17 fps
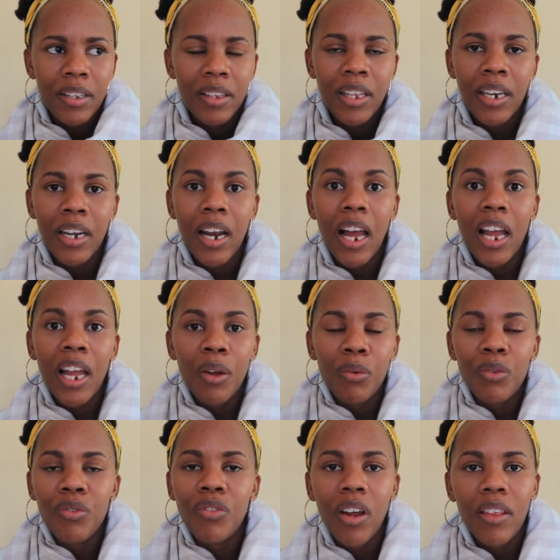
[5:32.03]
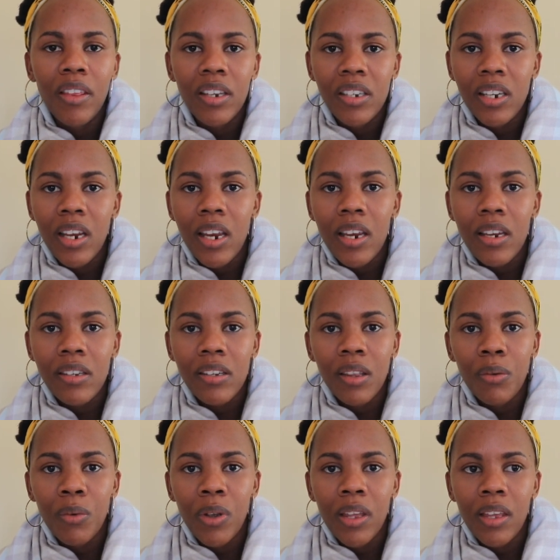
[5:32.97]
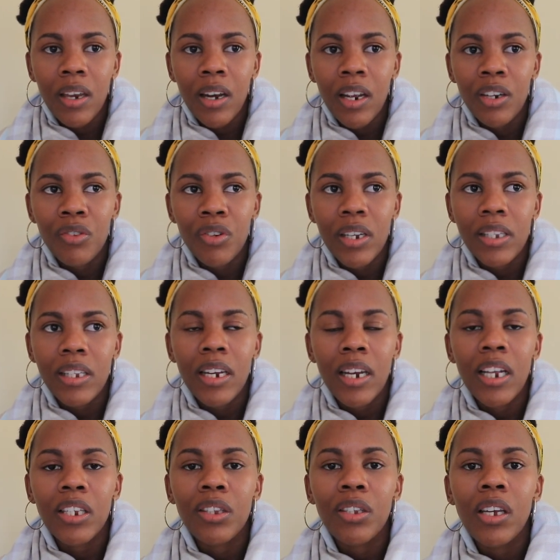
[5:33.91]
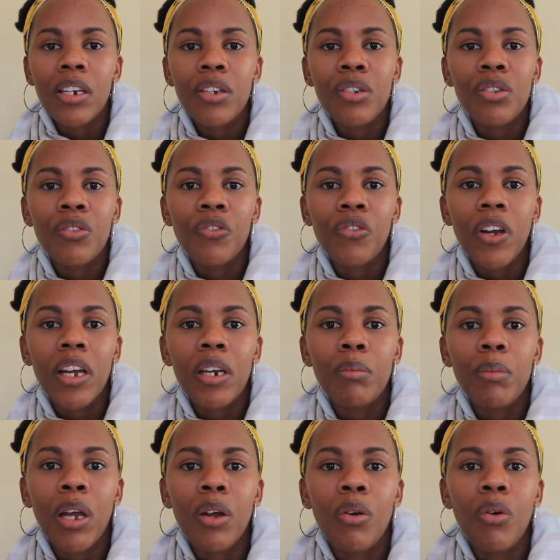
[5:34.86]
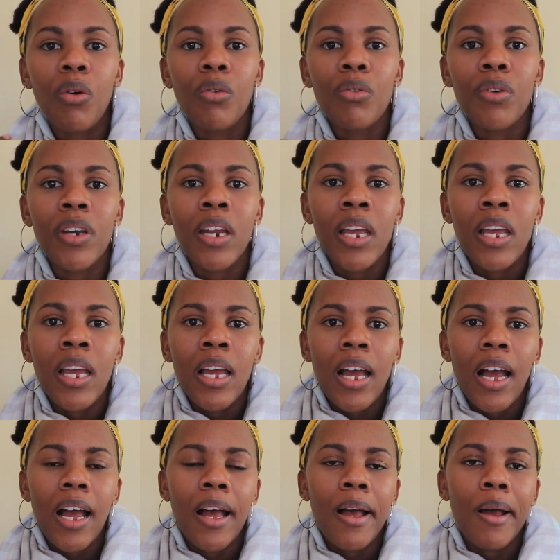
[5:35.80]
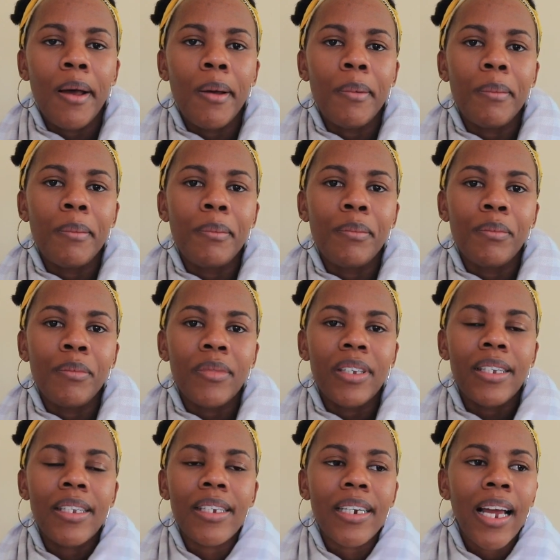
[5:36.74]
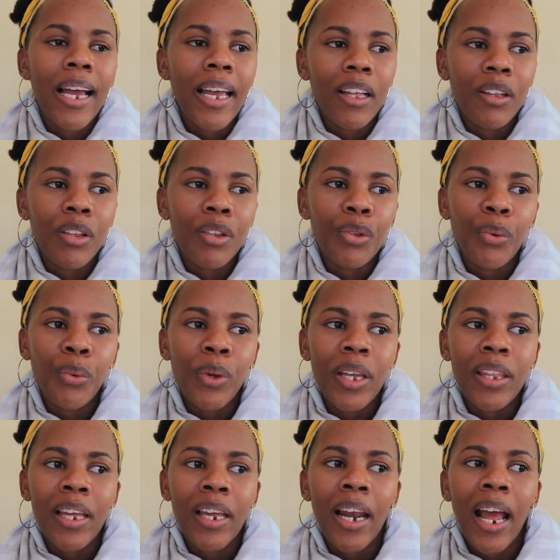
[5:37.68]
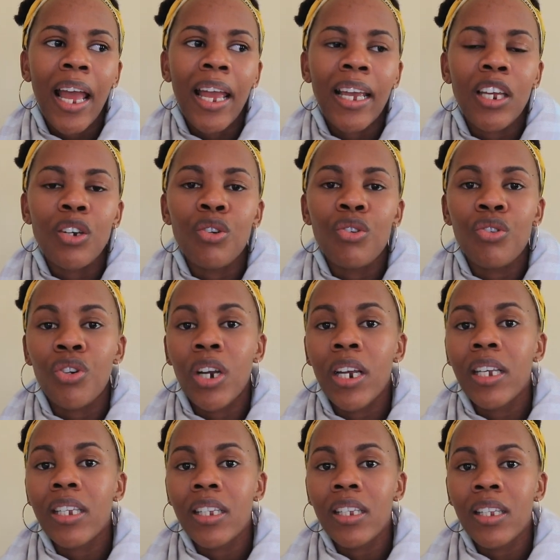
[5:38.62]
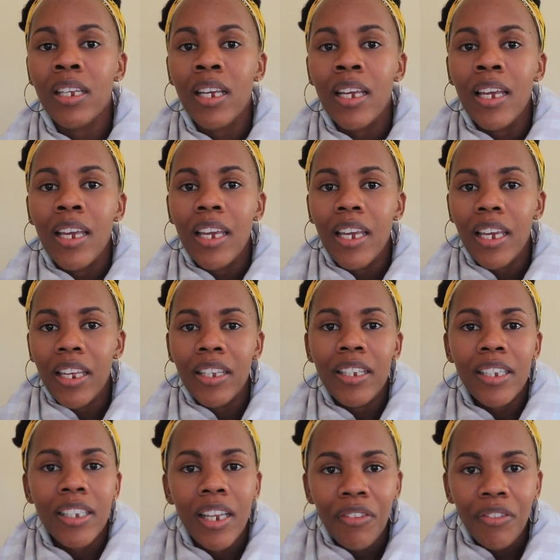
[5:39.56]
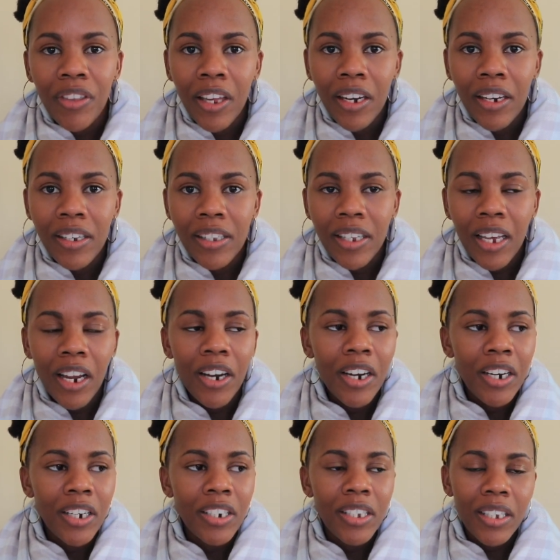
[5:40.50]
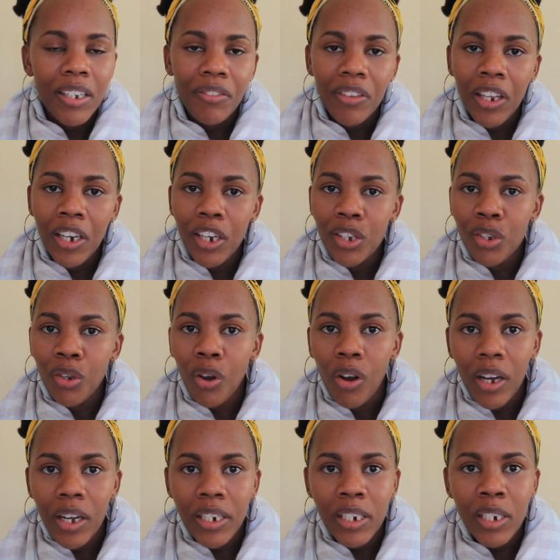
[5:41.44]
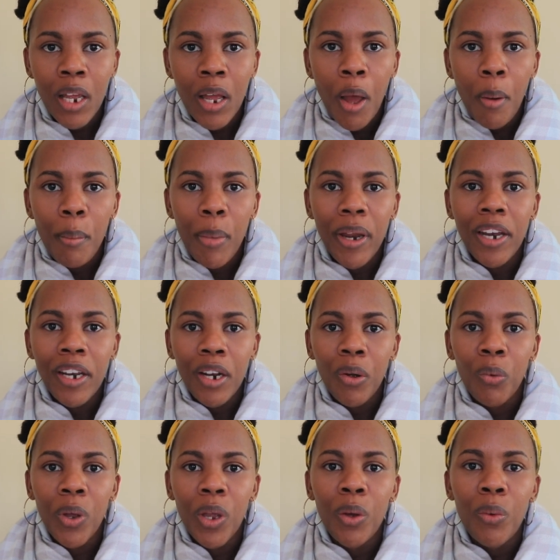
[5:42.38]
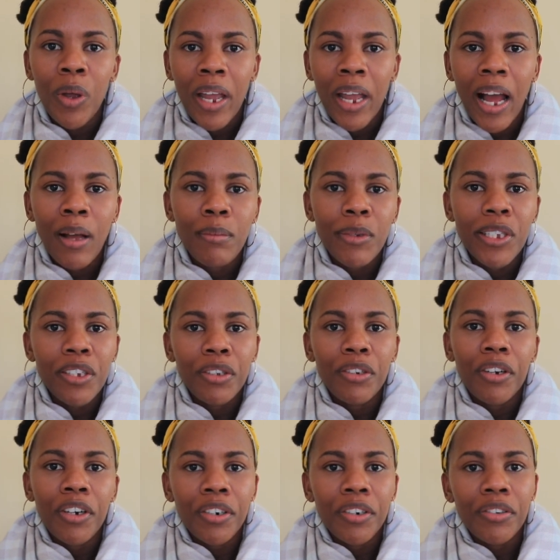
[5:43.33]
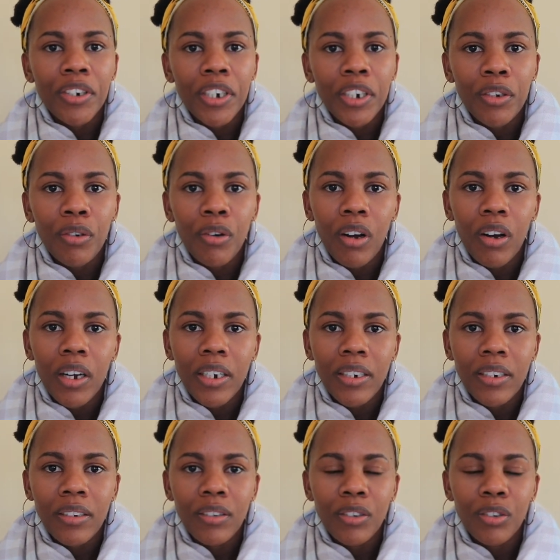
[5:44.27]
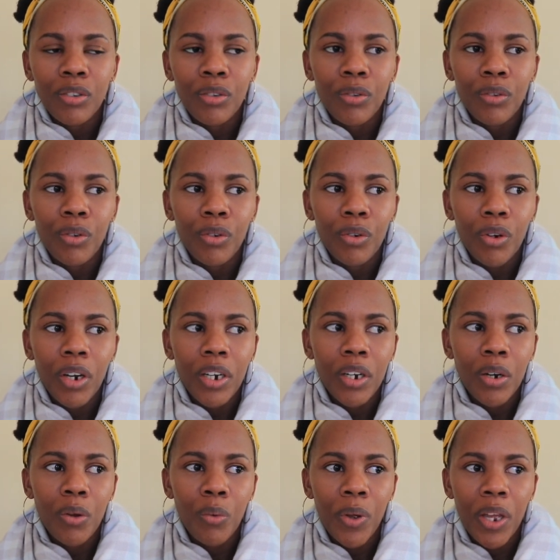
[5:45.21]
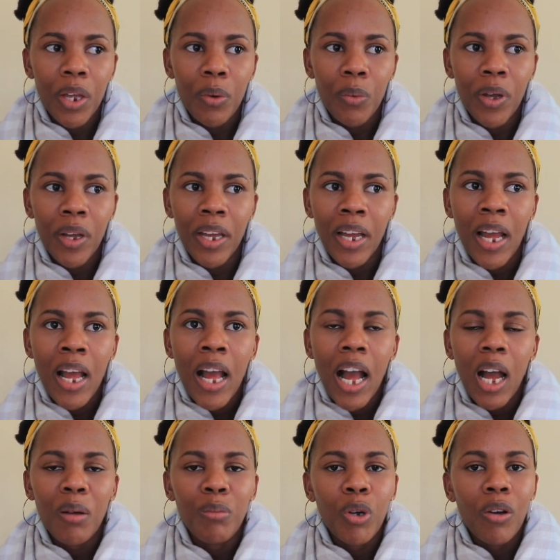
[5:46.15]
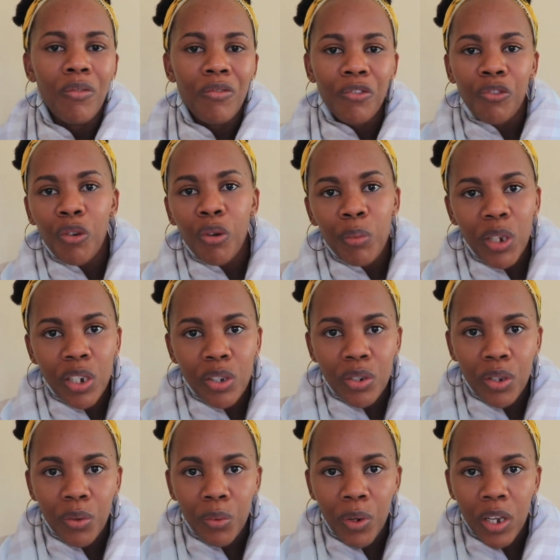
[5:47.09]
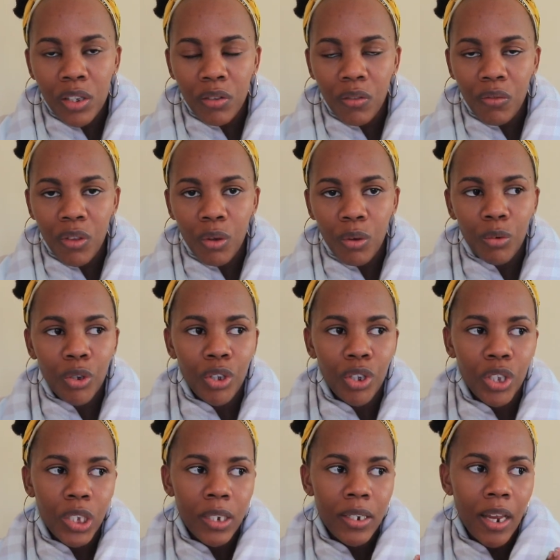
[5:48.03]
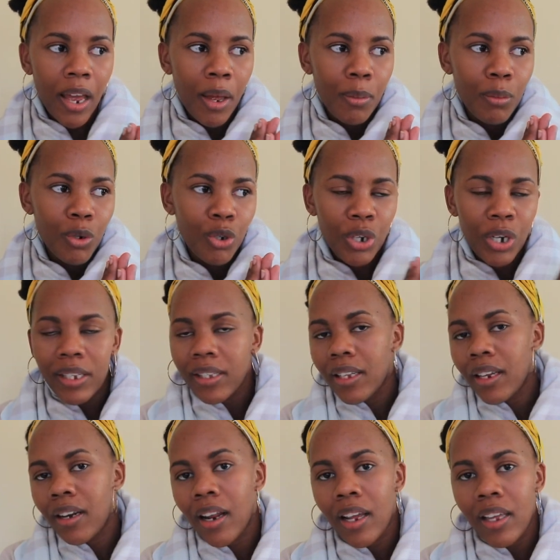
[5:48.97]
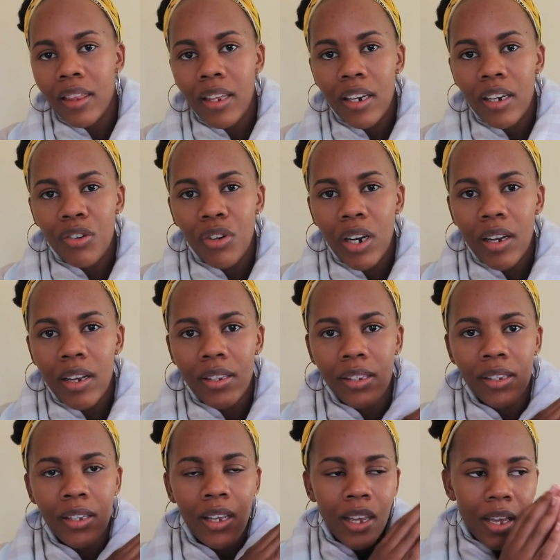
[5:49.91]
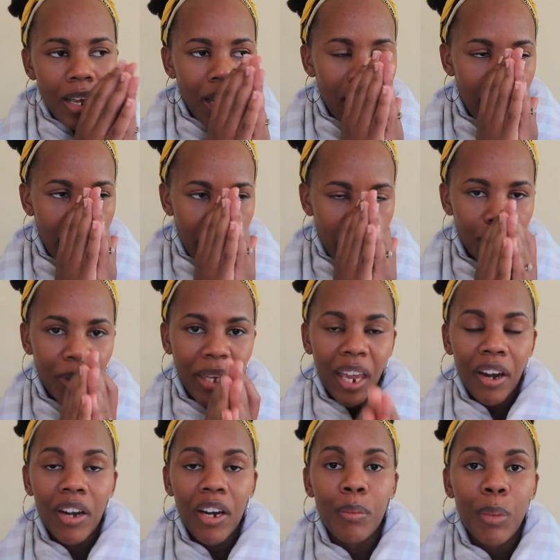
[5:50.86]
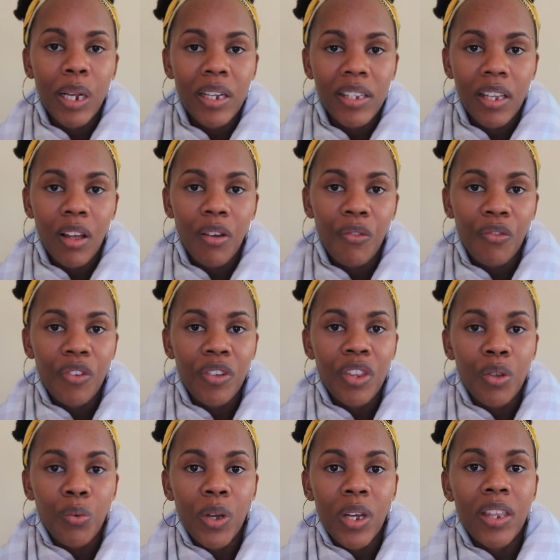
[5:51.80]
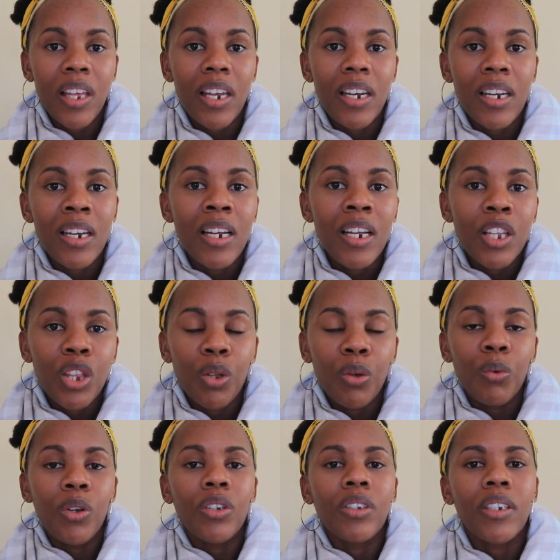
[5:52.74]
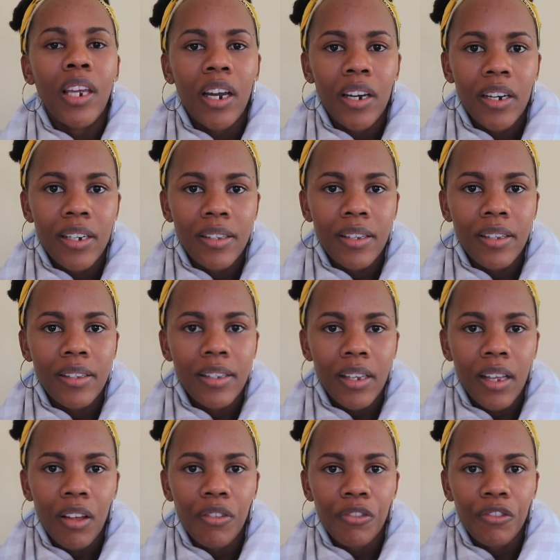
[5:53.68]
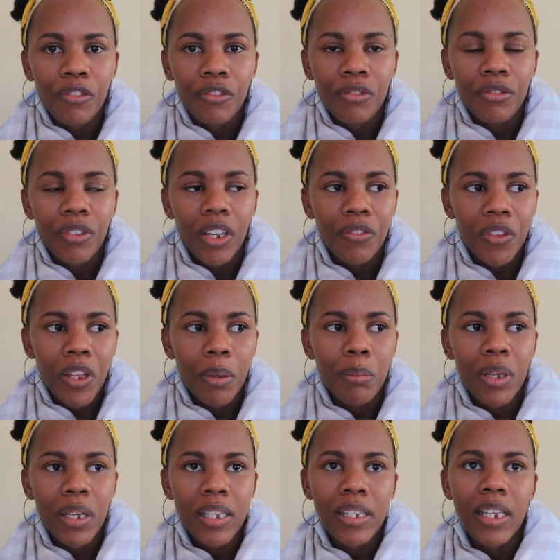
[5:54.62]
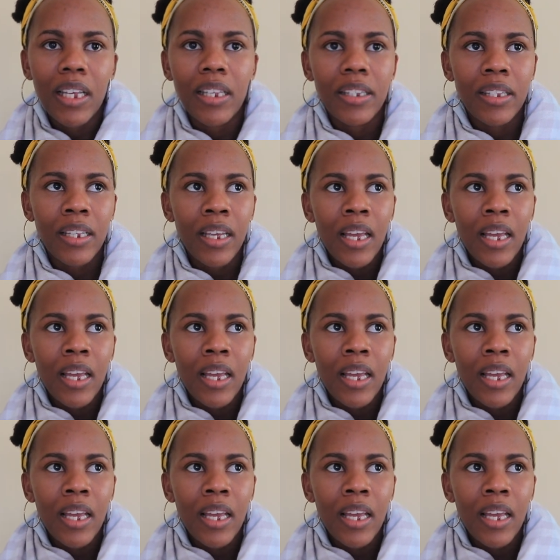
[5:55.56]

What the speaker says: then I would rather change the way that I dress. And I started to find my own style, the way that I can dress in stuff that is current, stuff that is hot, but in a way where I'm still honoring God, you know, not in a way where I'm conforming to the ways of the world, I'm dressing like they dress, and I'm carrying myself in the way that the world carries itself, if that makes sense.